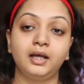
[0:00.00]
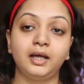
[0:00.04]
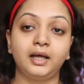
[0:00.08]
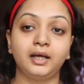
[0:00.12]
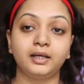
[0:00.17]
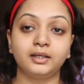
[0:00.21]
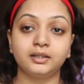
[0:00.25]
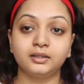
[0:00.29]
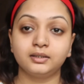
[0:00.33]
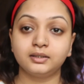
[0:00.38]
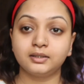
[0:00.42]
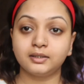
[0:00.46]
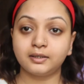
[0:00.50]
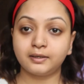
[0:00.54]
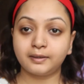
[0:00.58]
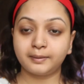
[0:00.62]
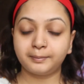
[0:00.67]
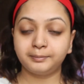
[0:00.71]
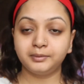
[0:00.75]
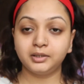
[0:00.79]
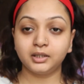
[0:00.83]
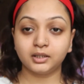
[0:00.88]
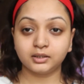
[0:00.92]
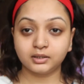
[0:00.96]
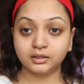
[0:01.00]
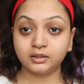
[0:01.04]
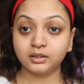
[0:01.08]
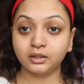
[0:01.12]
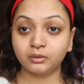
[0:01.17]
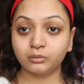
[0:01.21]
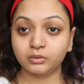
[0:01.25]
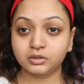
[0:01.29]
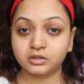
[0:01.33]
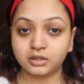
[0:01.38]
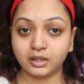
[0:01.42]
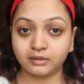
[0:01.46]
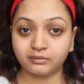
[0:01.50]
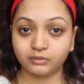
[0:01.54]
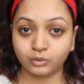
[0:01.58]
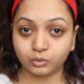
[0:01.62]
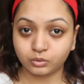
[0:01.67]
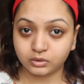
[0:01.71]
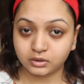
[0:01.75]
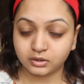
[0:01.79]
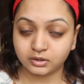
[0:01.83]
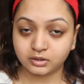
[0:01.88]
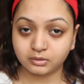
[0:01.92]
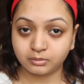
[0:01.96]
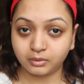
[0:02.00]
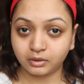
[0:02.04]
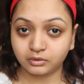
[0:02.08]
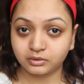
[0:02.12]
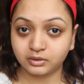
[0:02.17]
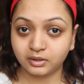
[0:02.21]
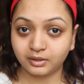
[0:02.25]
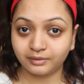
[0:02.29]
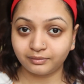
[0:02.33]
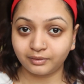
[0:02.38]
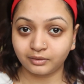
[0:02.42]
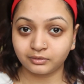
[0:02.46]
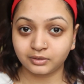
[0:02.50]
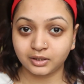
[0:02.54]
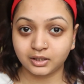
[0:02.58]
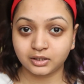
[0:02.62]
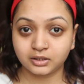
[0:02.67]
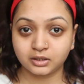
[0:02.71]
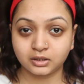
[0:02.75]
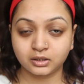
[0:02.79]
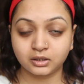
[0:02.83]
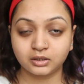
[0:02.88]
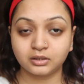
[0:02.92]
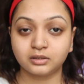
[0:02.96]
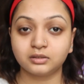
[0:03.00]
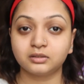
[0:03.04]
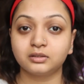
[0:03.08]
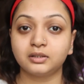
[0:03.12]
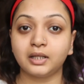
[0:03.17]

And the other thing which I've noticed about this foundation is